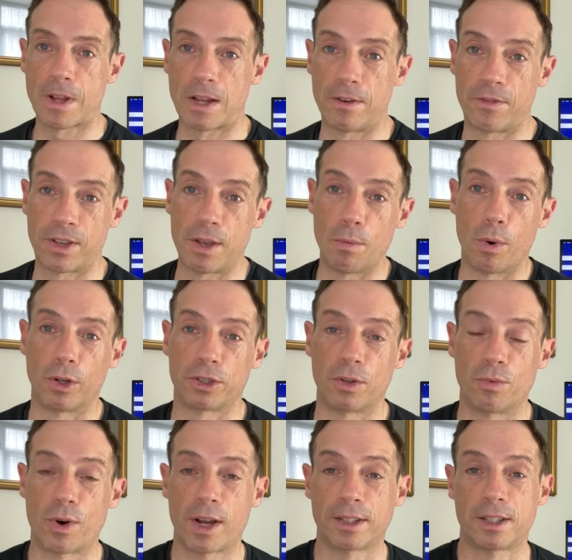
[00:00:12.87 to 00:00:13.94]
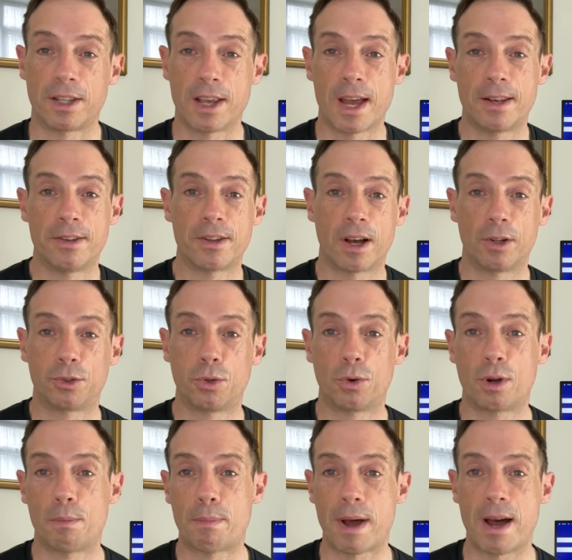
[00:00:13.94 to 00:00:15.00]
And if you keep watching right to the end, I'll
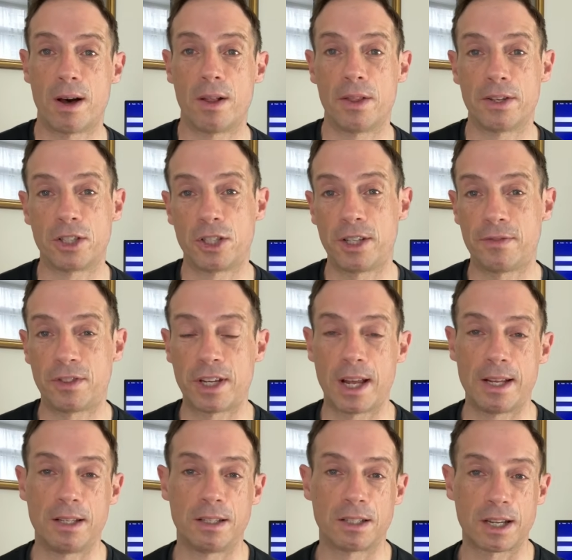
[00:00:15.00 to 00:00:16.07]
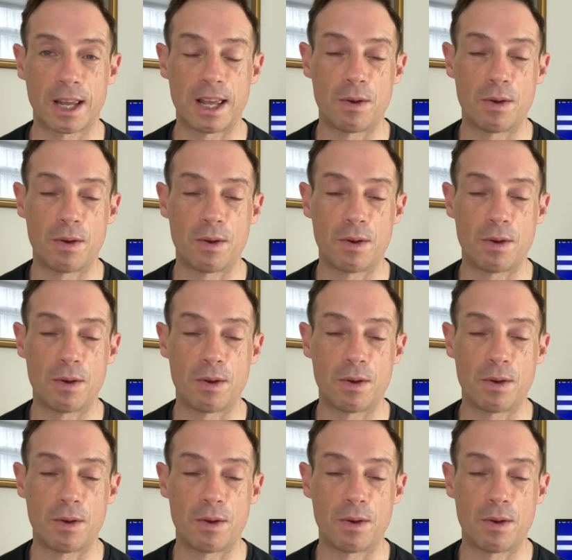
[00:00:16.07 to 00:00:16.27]
talk about the shift change